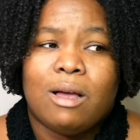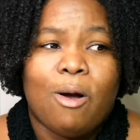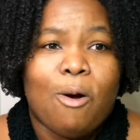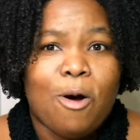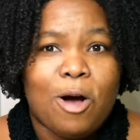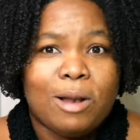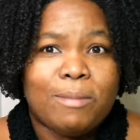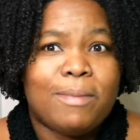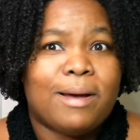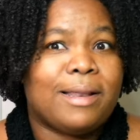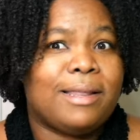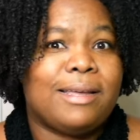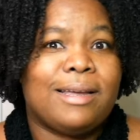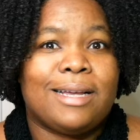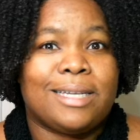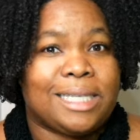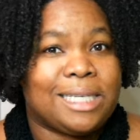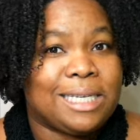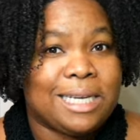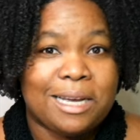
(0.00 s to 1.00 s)
all money
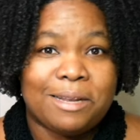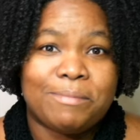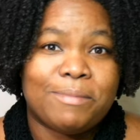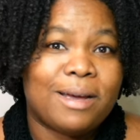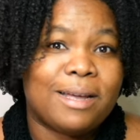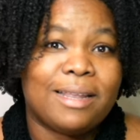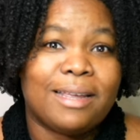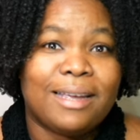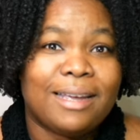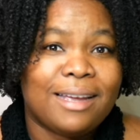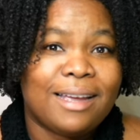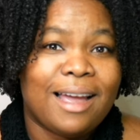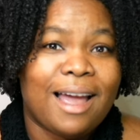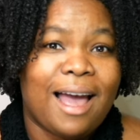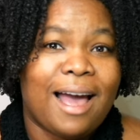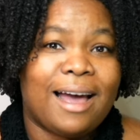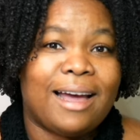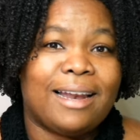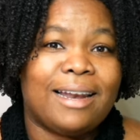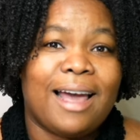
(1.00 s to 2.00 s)
isn't good money, and
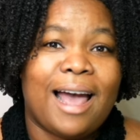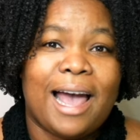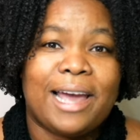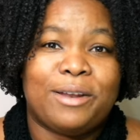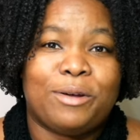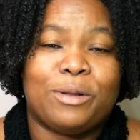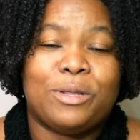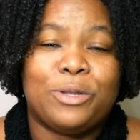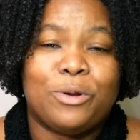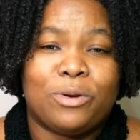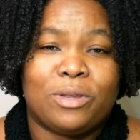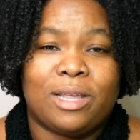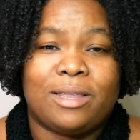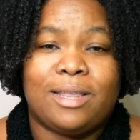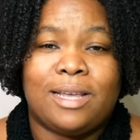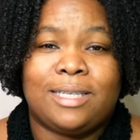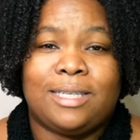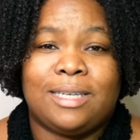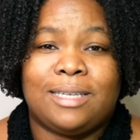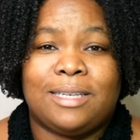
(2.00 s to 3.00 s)
I don't know
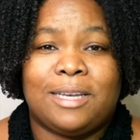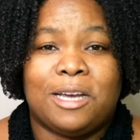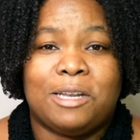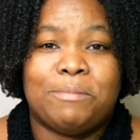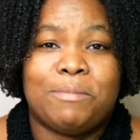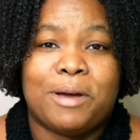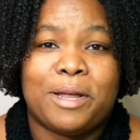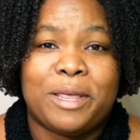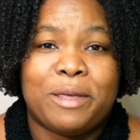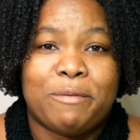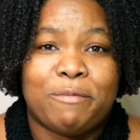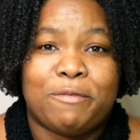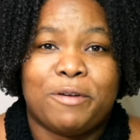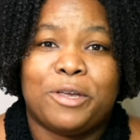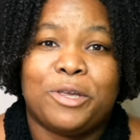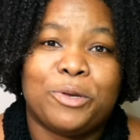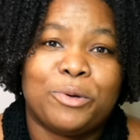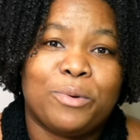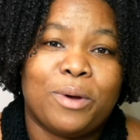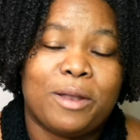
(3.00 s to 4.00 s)
that this is good money for
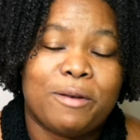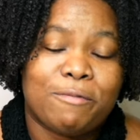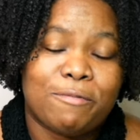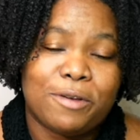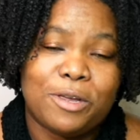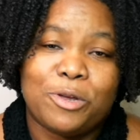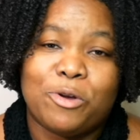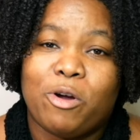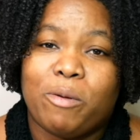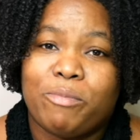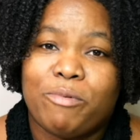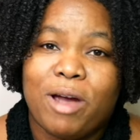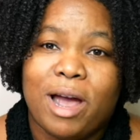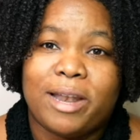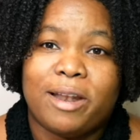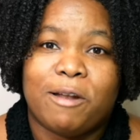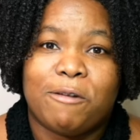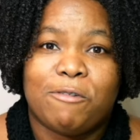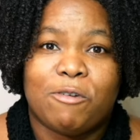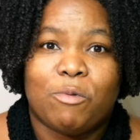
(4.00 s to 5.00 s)
you and for your
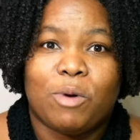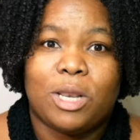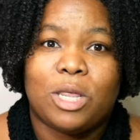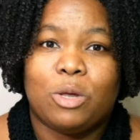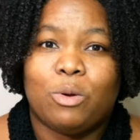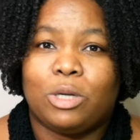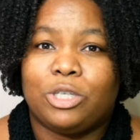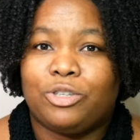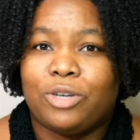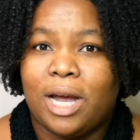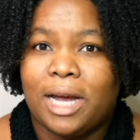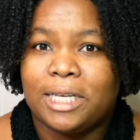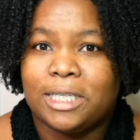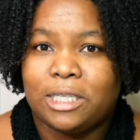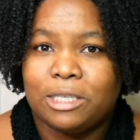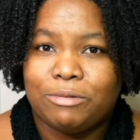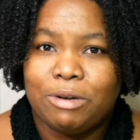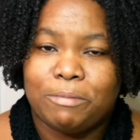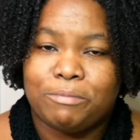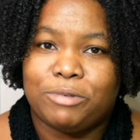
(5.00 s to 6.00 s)
brand and for what you're trying
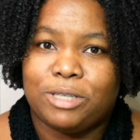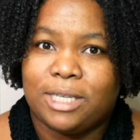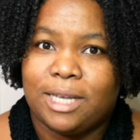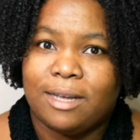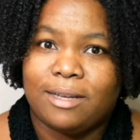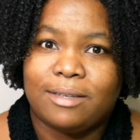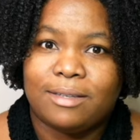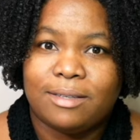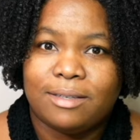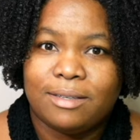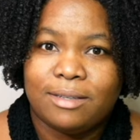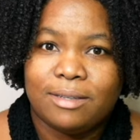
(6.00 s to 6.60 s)
to represent.